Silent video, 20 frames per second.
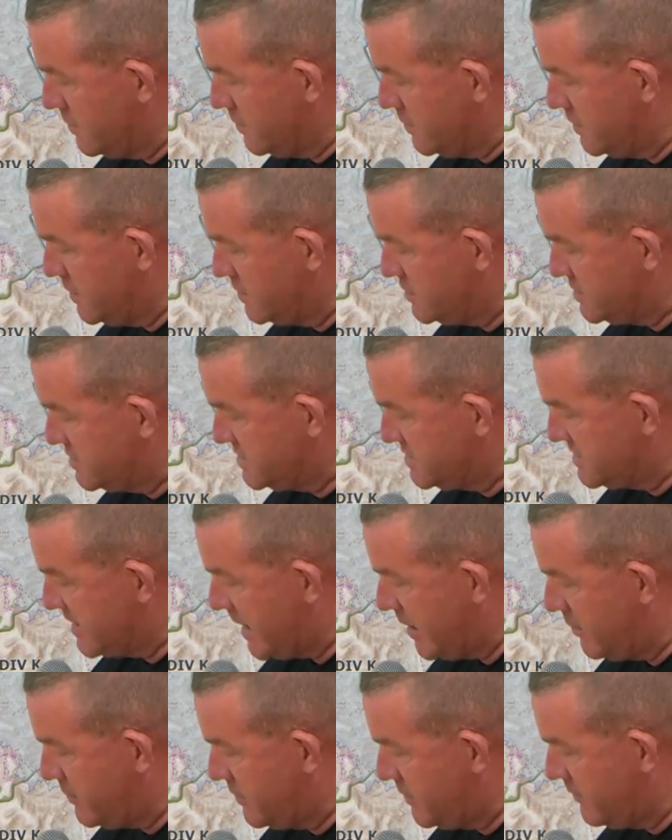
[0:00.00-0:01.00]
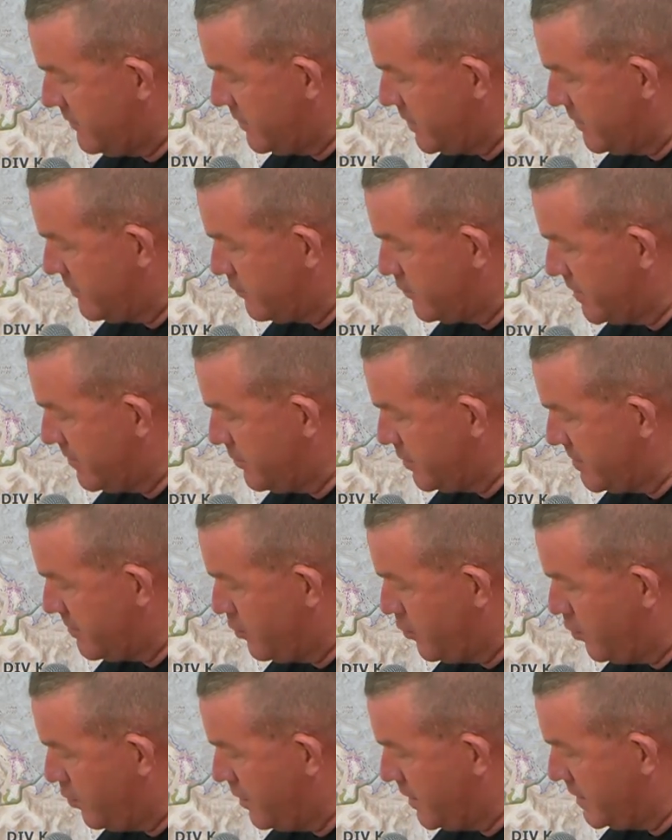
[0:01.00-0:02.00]
just south of Ripley
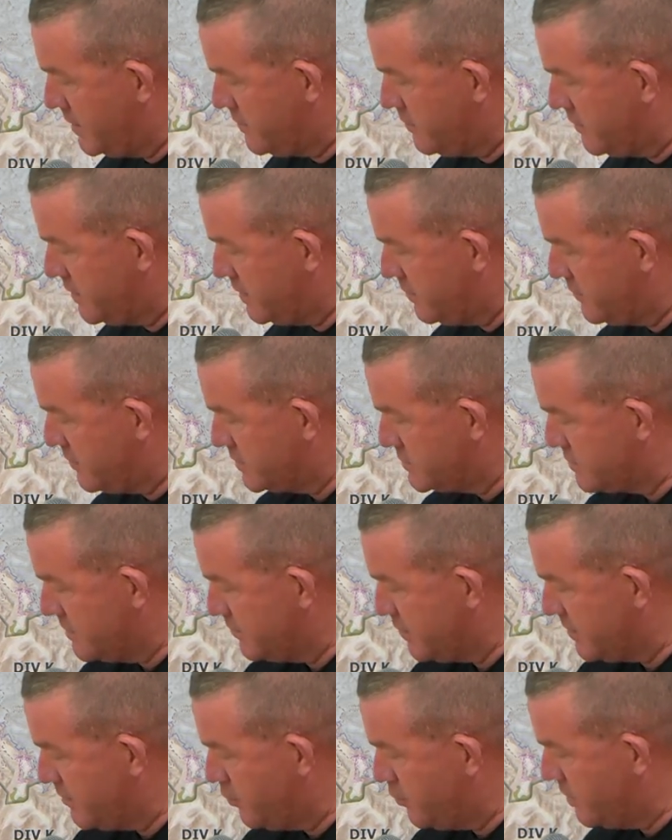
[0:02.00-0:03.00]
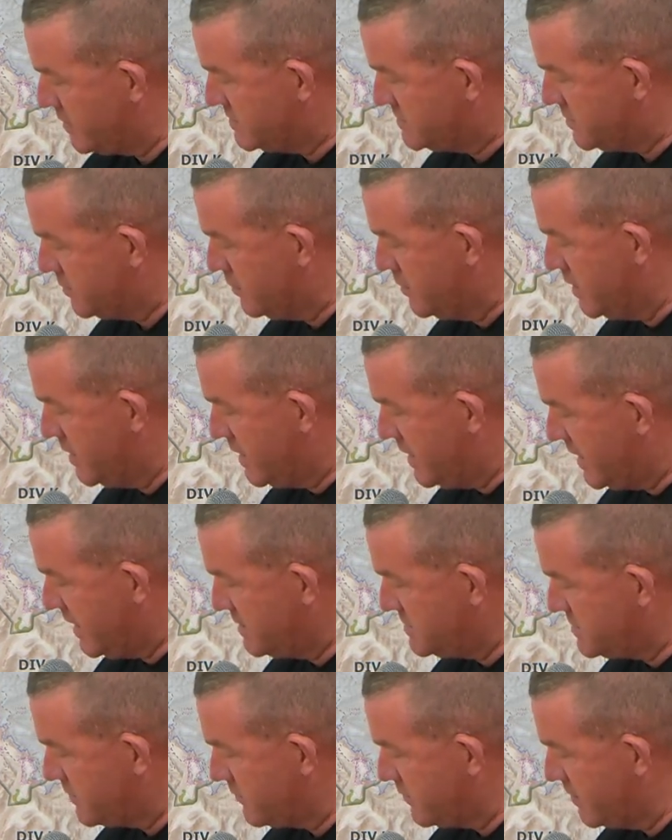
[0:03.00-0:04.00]
Point. Well, there's Ripley Point, so
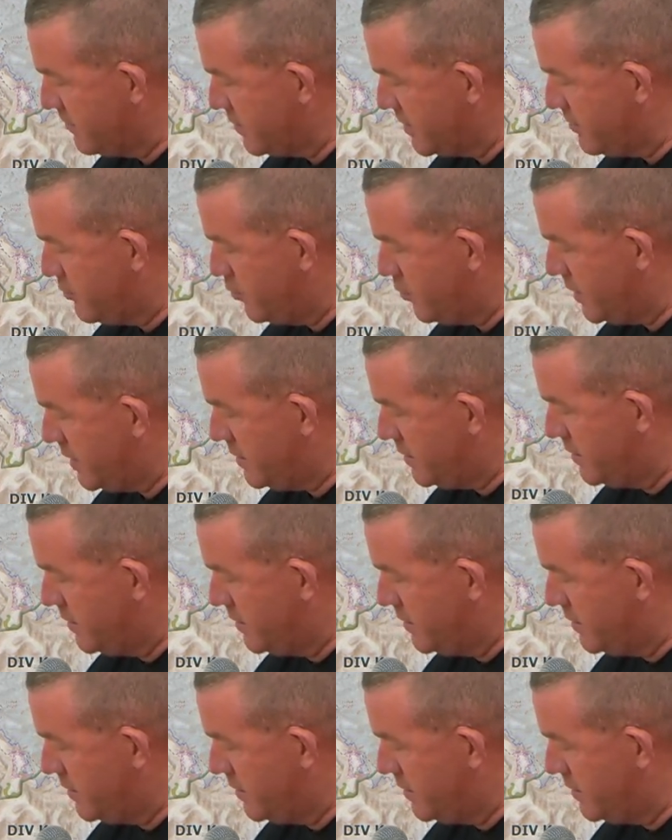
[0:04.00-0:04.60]
east of Ripley Point.